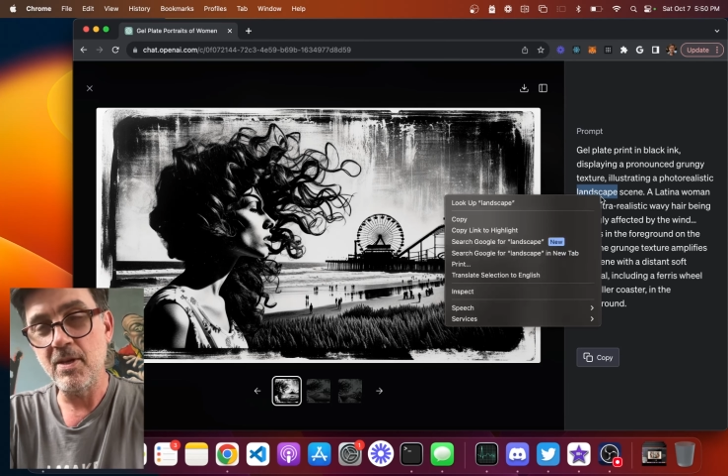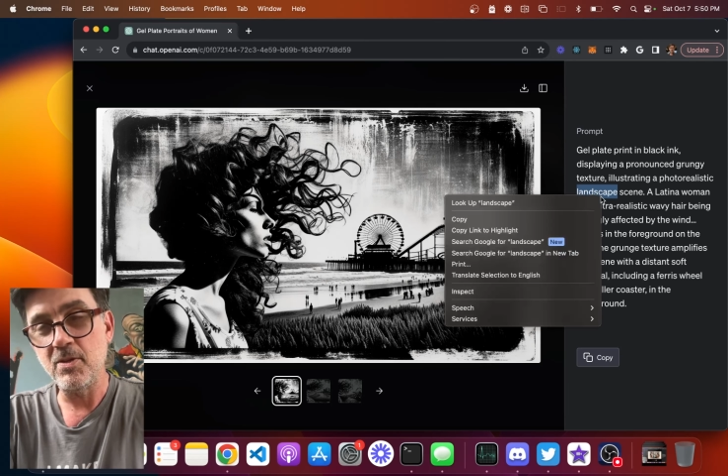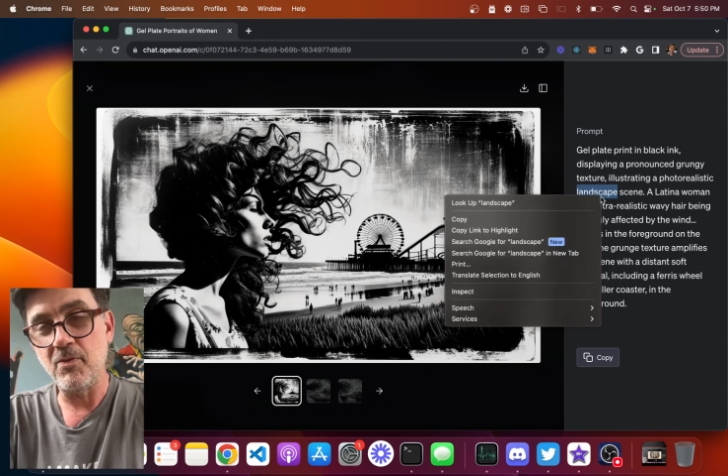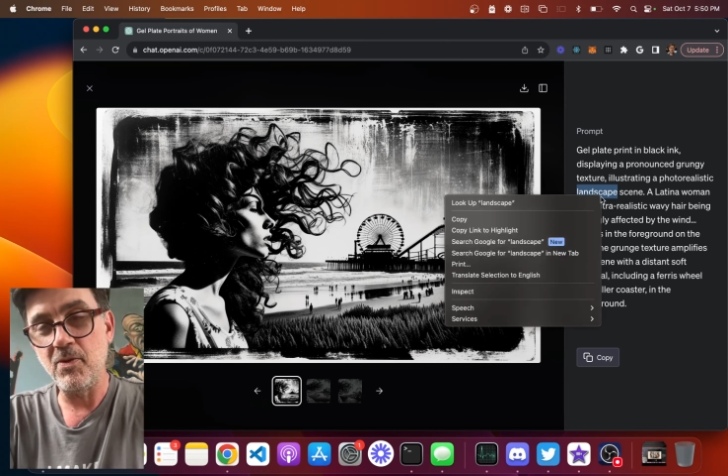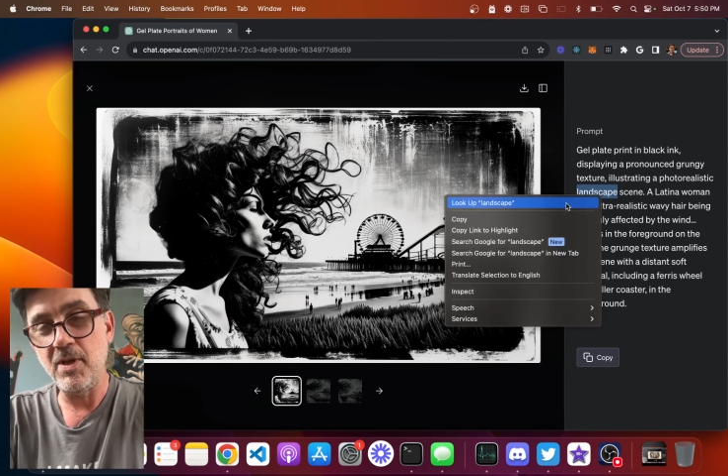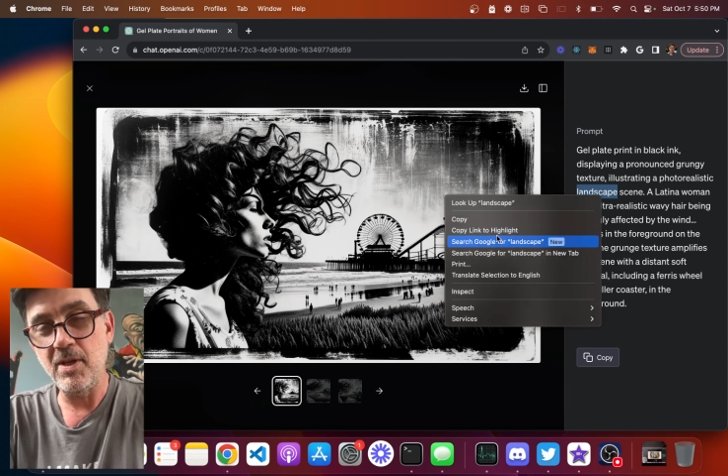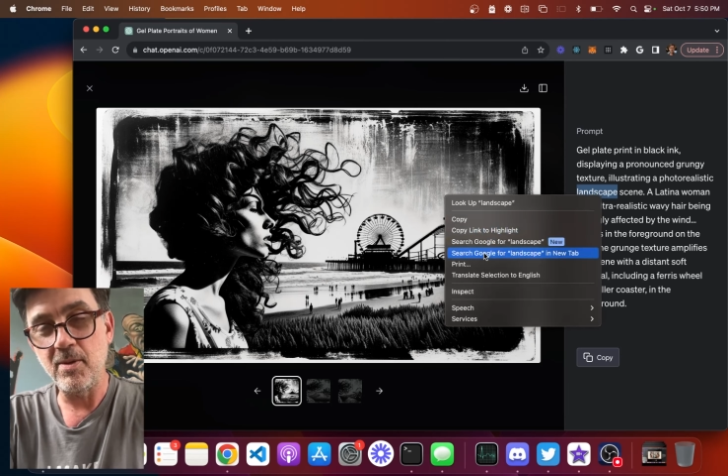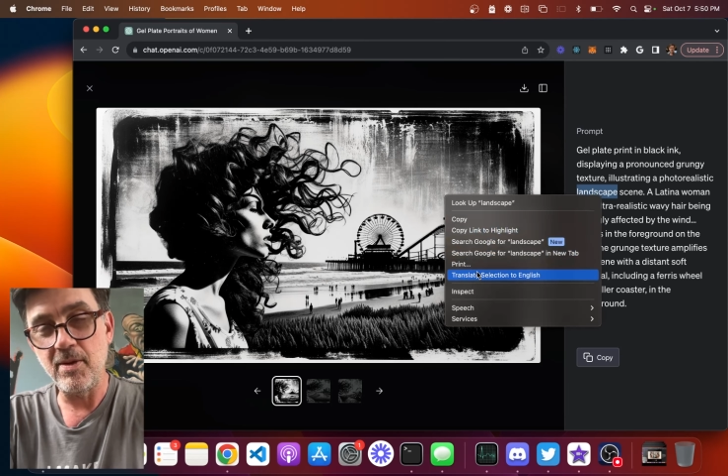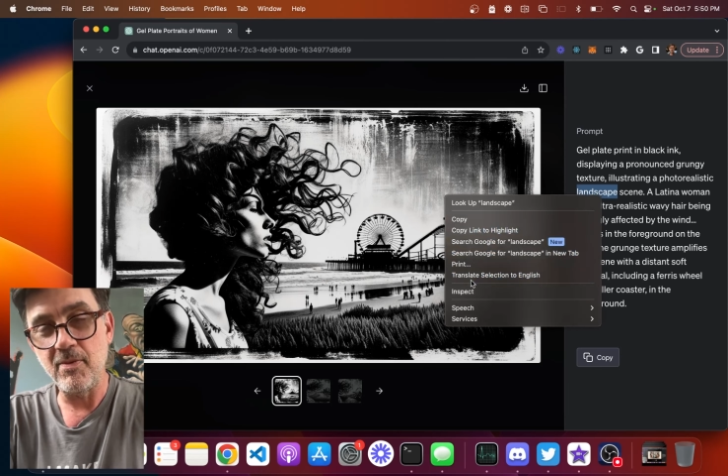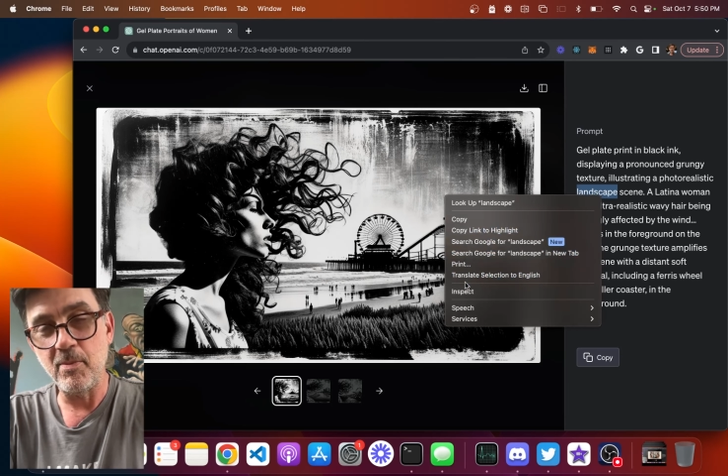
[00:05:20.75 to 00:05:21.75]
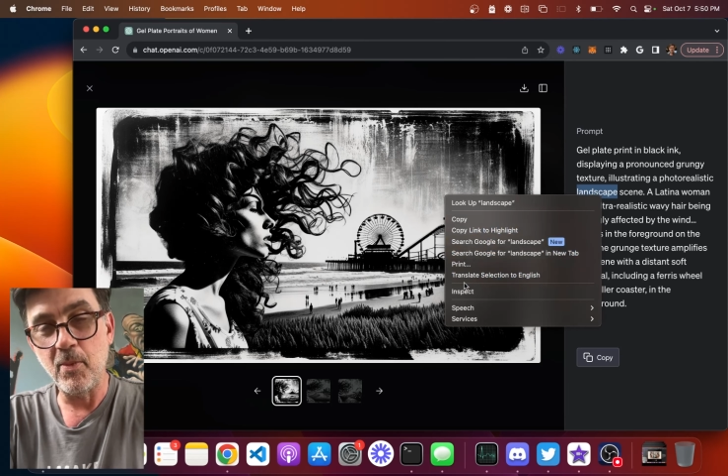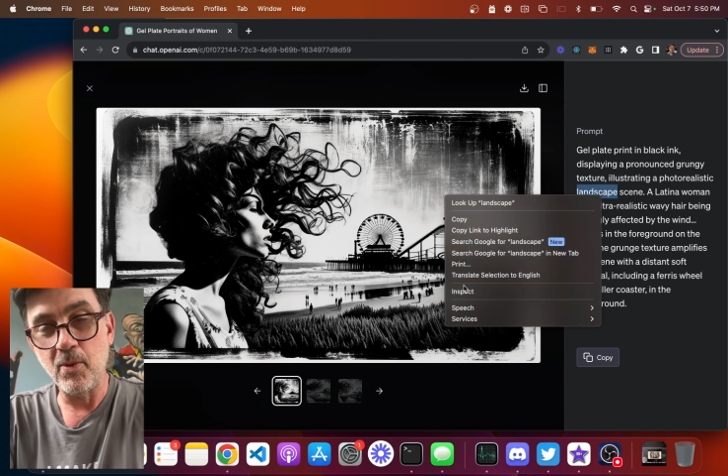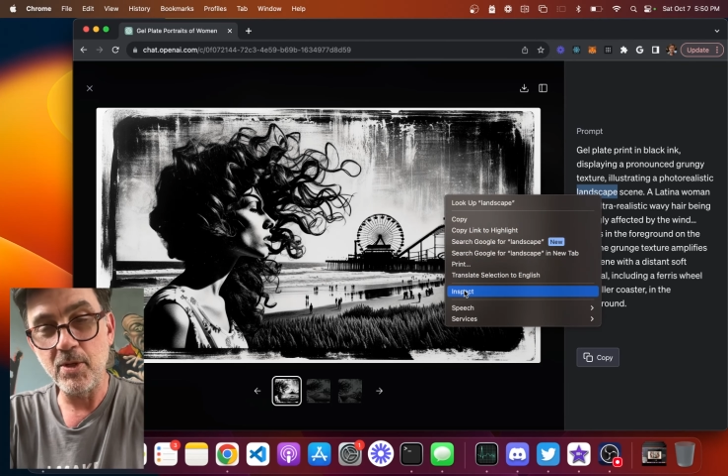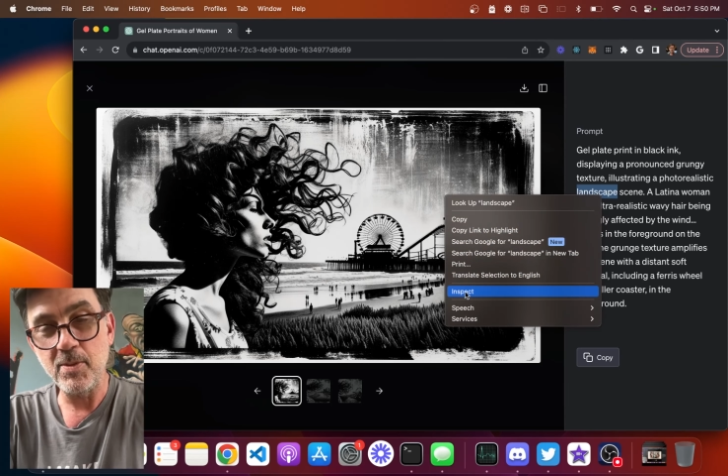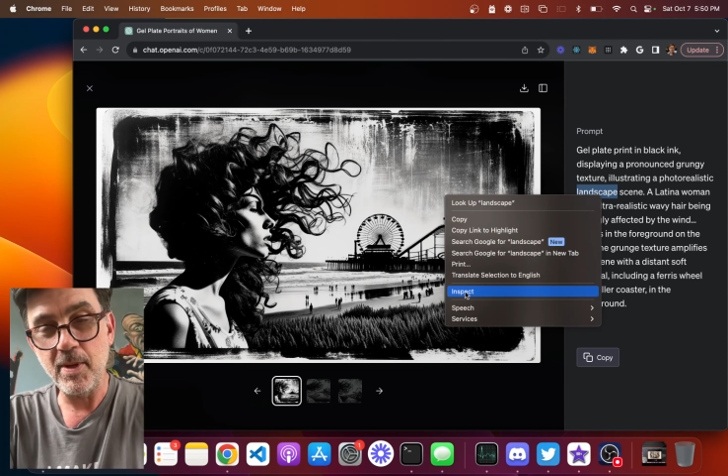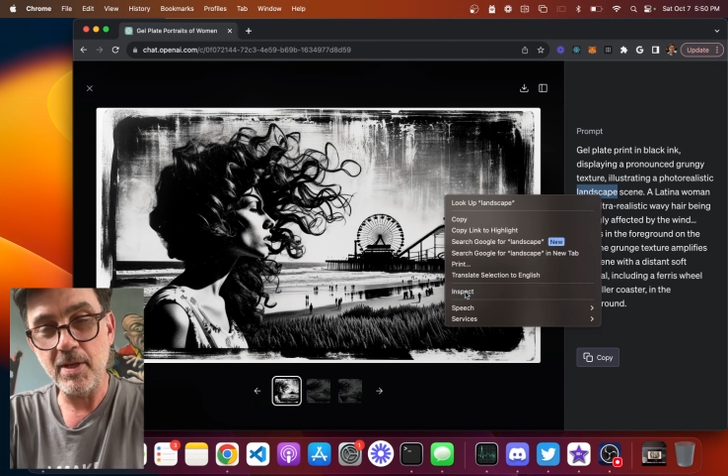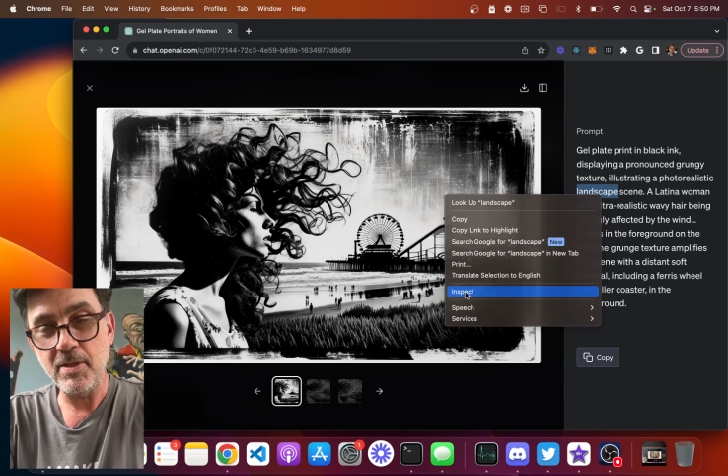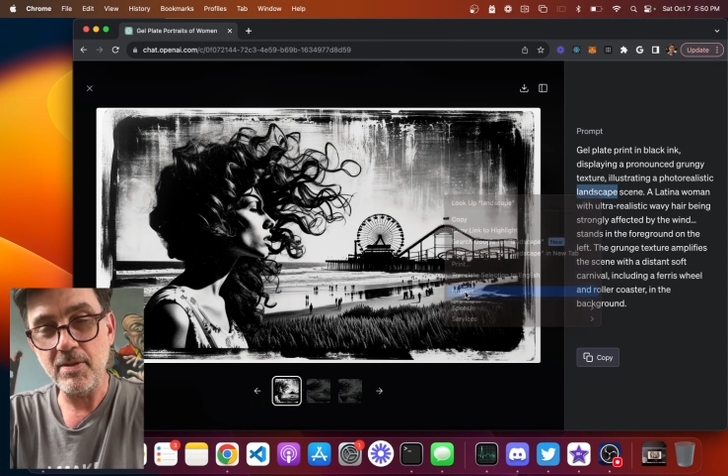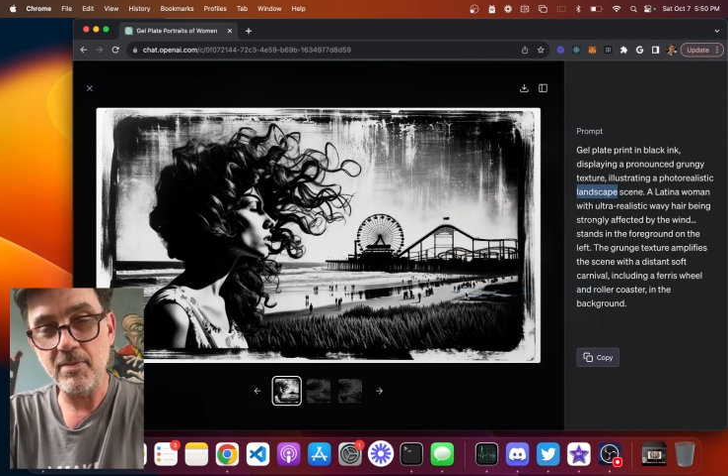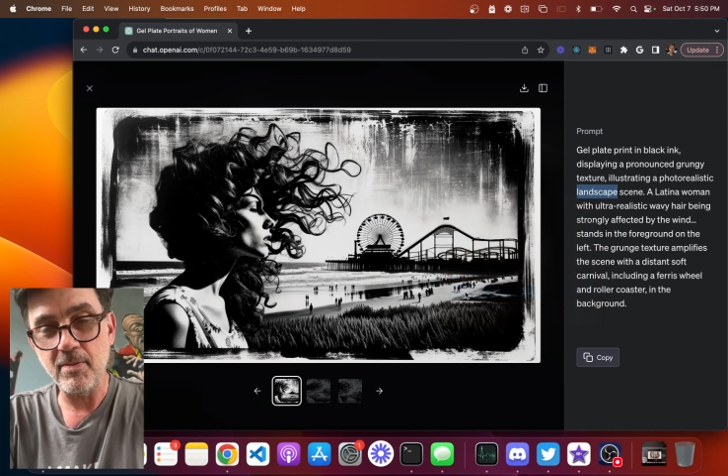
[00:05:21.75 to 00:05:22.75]
So if you needed even more
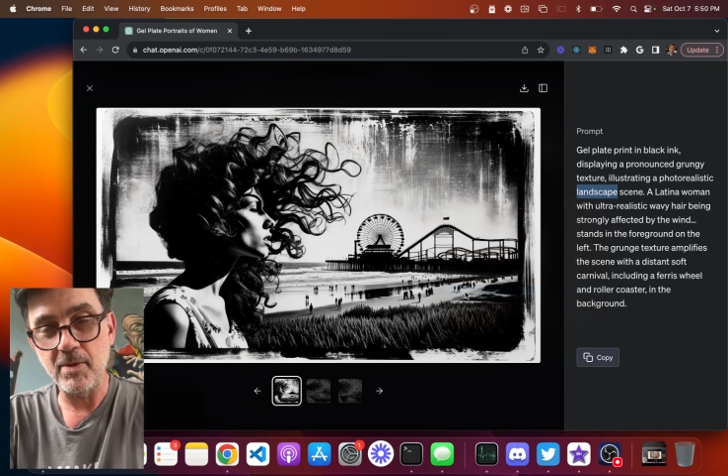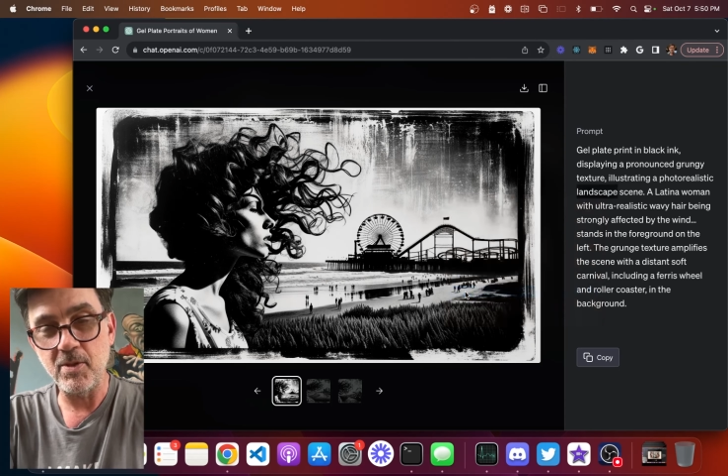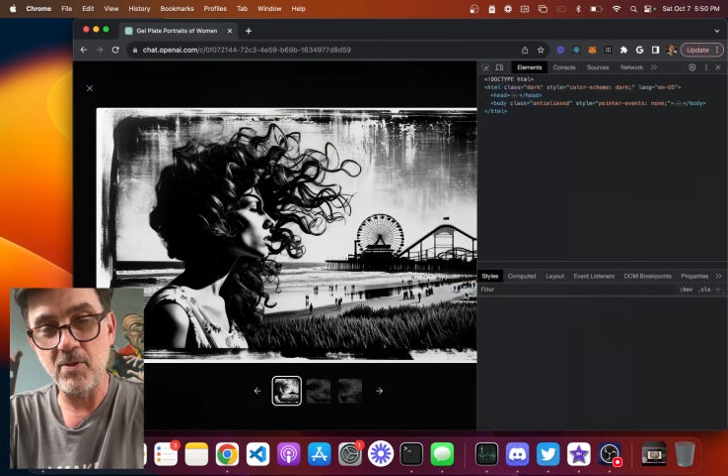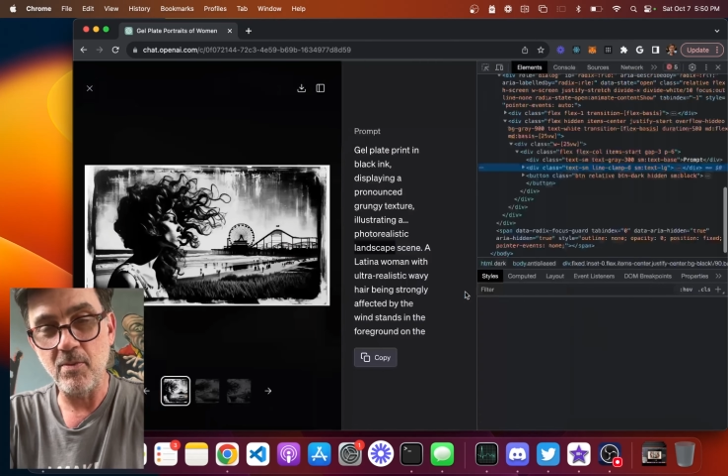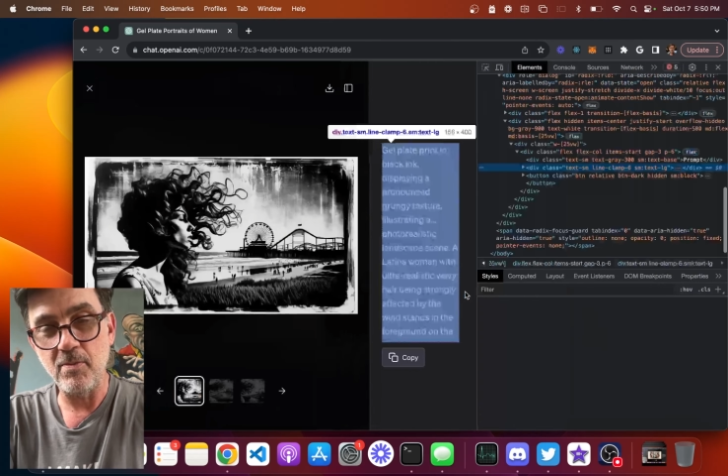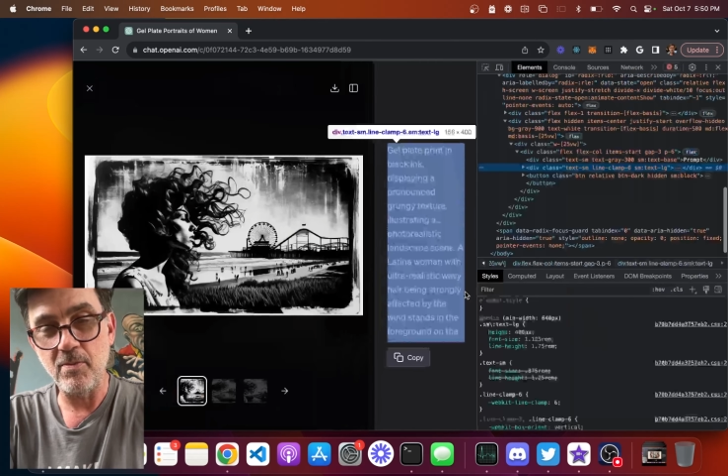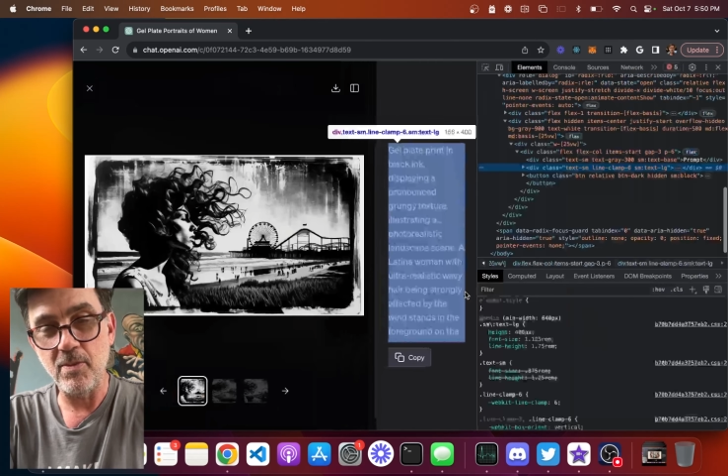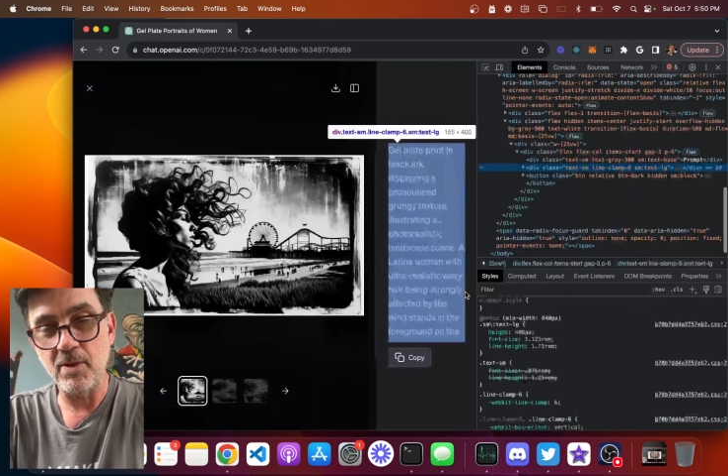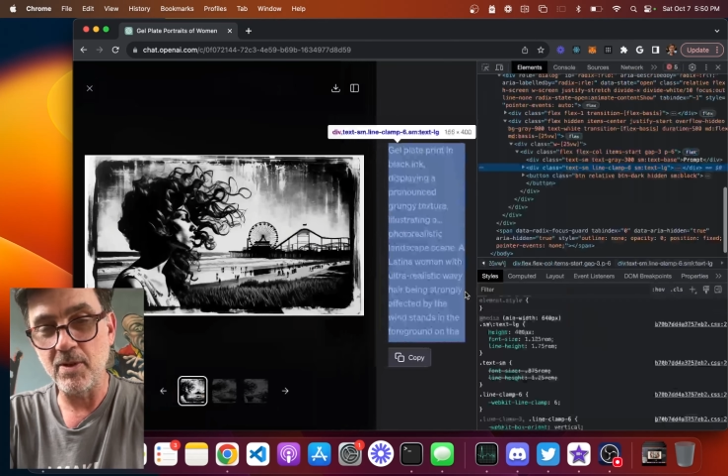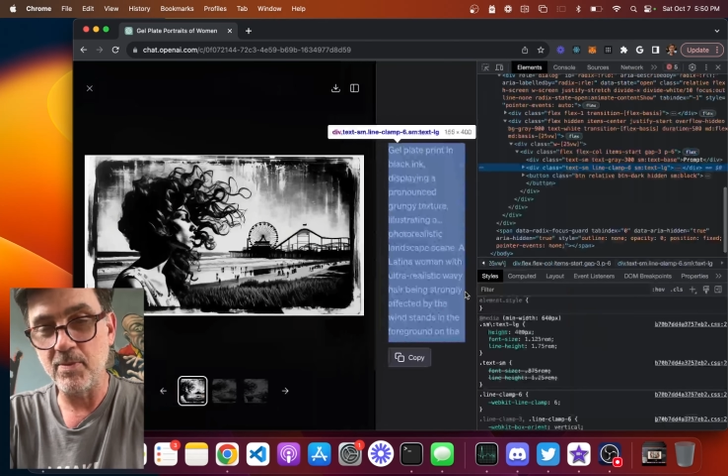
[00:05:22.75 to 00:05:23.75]
space, I'll just bring this